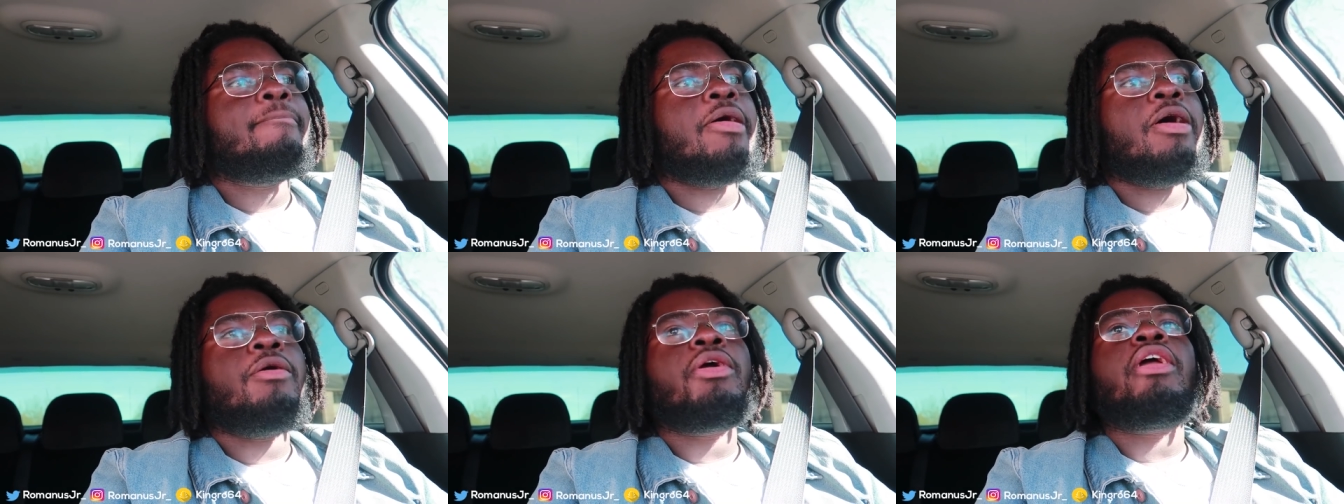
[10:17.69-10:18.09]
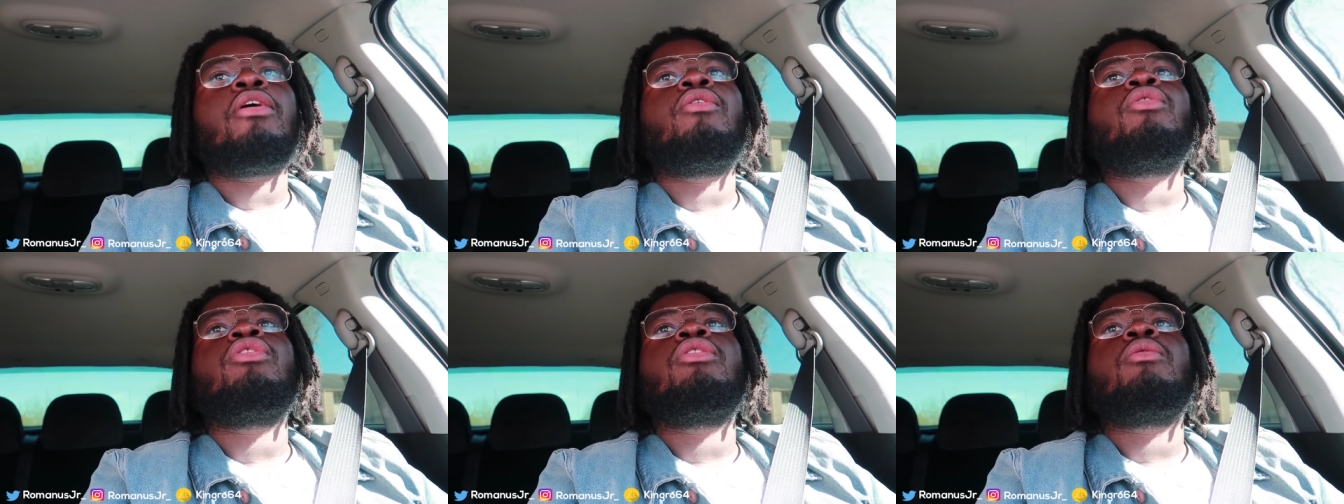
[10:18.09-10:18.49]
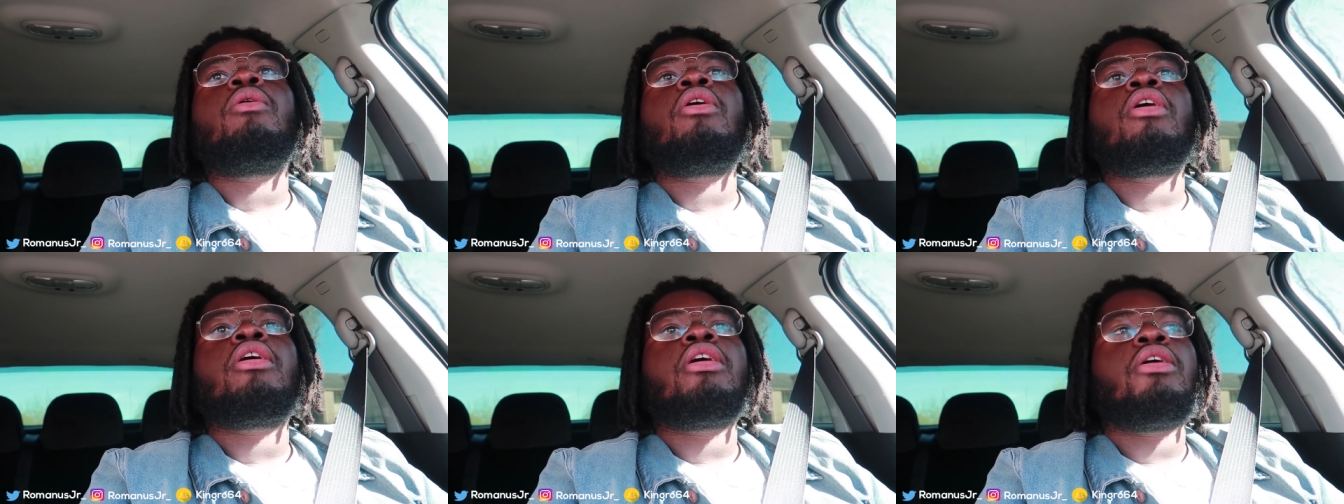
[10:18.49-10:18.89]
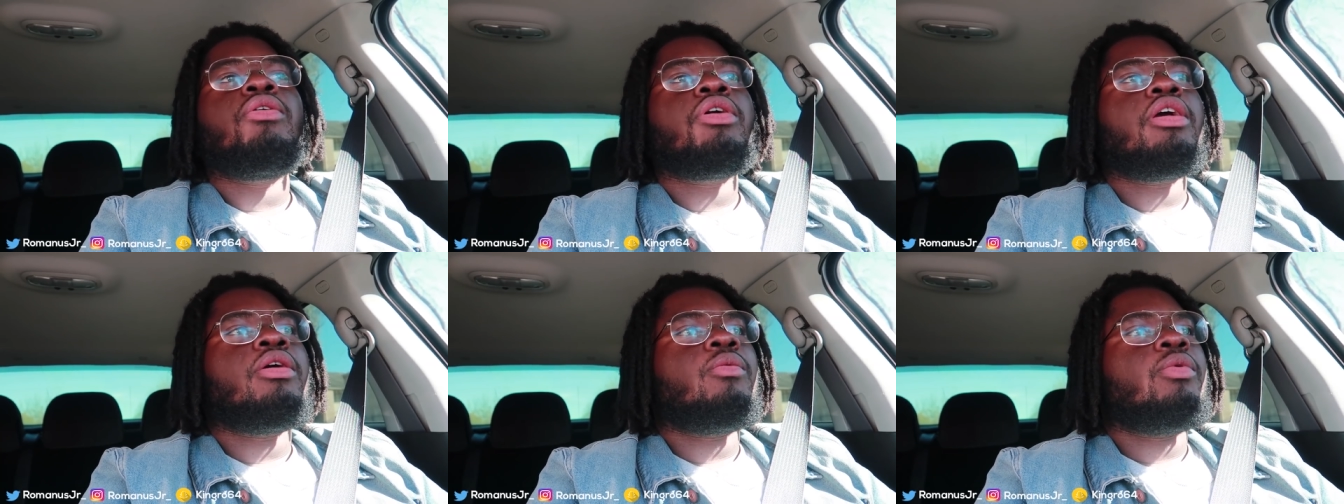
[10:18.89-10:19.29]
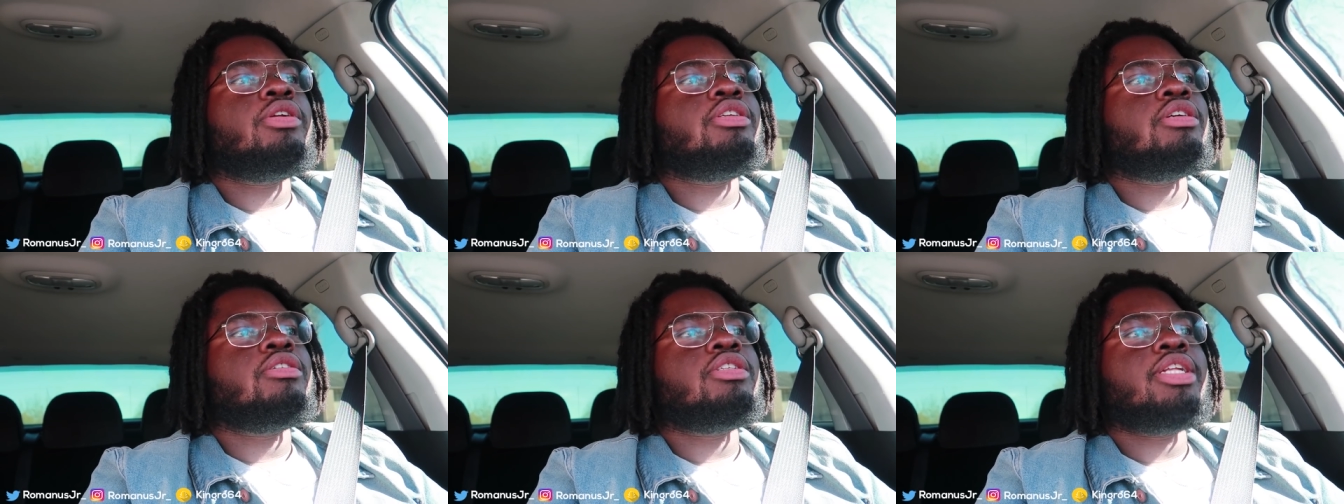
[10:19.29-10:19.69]
I don't care who you are. I don't care
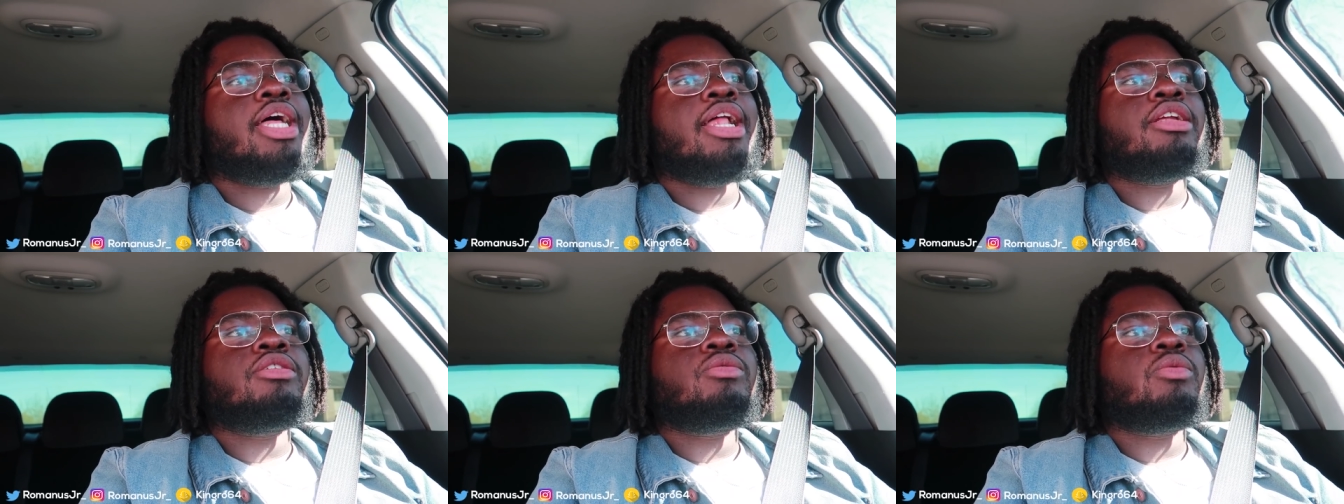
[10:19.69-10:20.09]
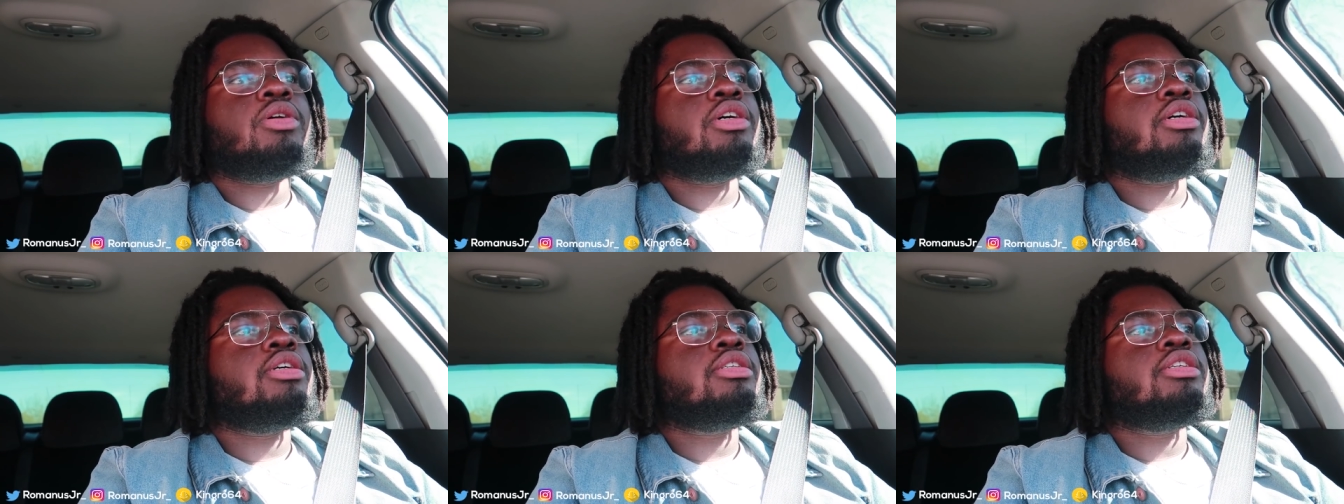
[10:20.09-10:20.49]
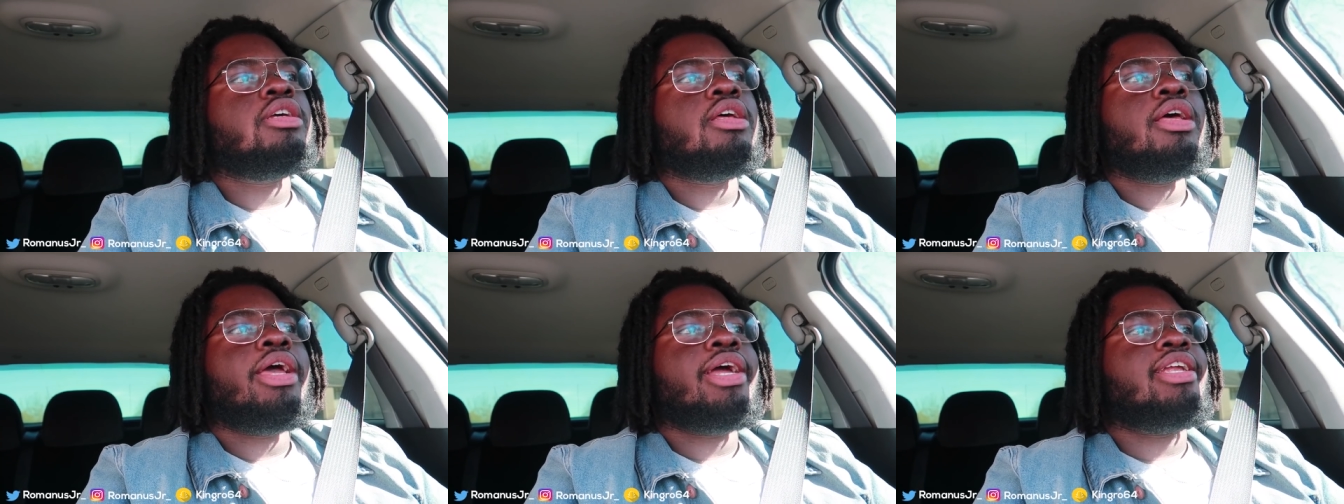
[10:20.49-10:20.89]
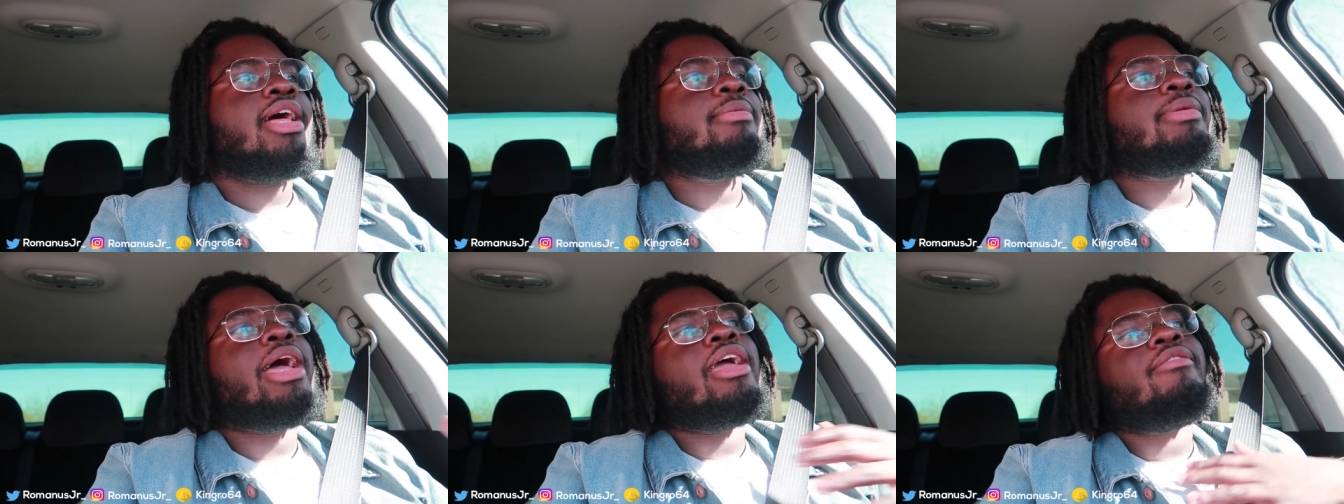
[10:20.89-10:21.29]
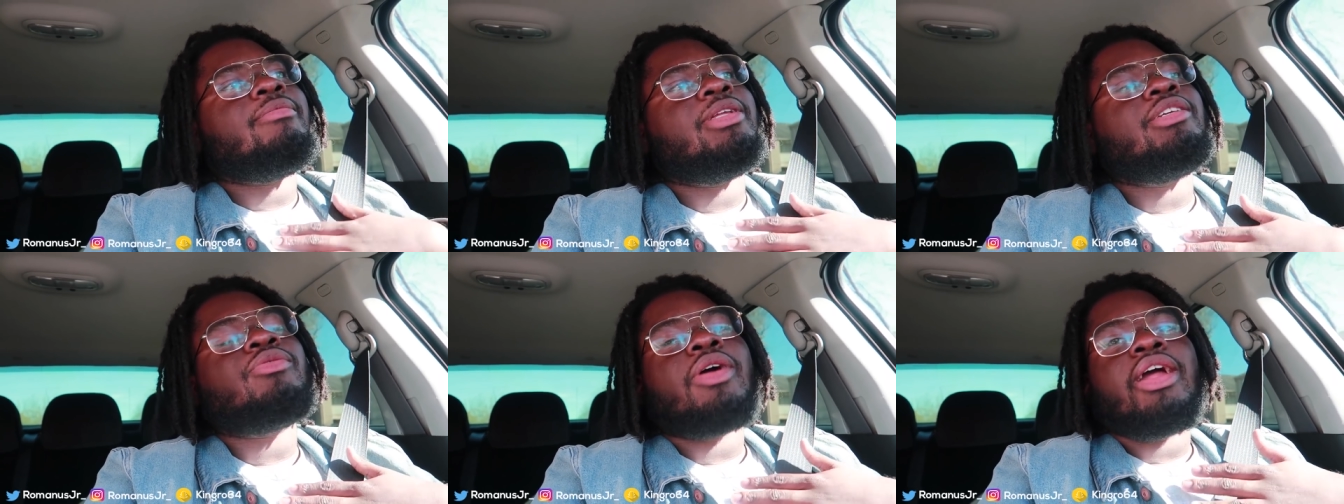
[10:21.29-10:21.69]
what your status was. And I'm not
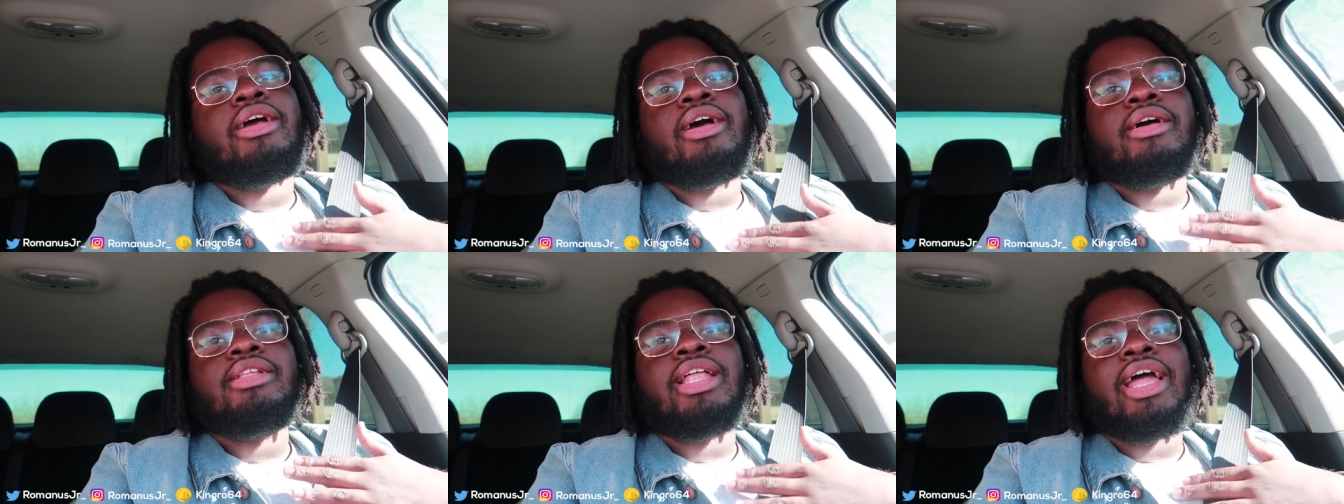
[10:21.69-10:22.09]
even this right here.